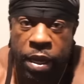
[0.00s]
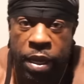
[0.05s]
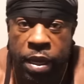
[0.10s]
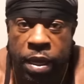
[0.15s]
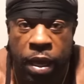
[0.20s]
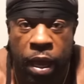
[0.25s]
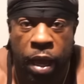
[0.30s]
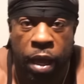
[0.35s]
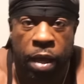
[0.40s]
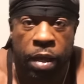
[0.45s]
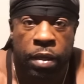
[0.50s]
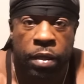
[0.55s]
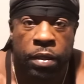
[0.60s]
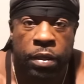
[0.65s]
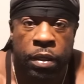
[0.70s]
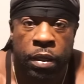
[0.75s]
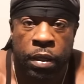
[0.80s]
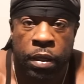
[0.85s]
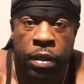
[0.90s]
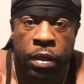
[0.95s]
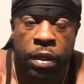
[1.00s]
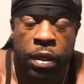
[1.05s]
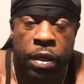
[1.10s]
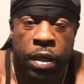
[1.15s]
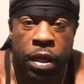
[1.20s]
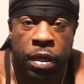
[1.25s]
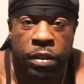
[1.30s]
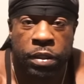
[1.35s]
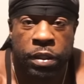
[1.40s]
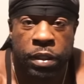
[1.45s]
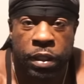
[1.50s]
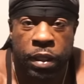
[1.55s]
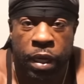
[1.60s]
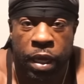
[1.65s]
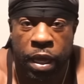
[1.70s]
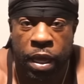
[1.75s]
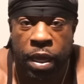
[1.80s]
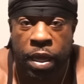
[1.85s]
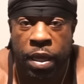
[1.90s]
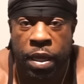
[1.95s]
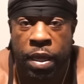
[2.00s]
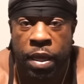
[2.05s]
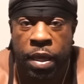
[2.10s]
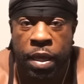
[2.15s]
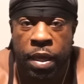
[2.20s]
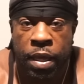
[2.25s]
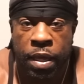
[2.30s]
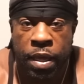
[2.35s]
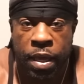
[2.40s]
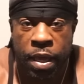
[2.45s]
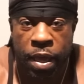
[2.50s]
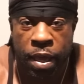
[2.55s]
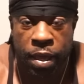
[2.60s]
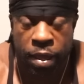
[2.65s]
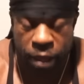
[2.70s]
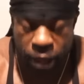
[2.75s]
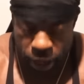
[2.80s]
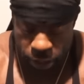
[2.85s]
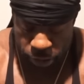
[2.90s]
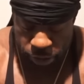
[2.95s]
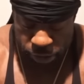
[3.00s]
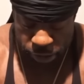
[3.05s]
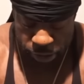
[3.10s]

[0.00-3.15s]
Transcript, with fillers: here. Can y'all see that? Yeah, y'all can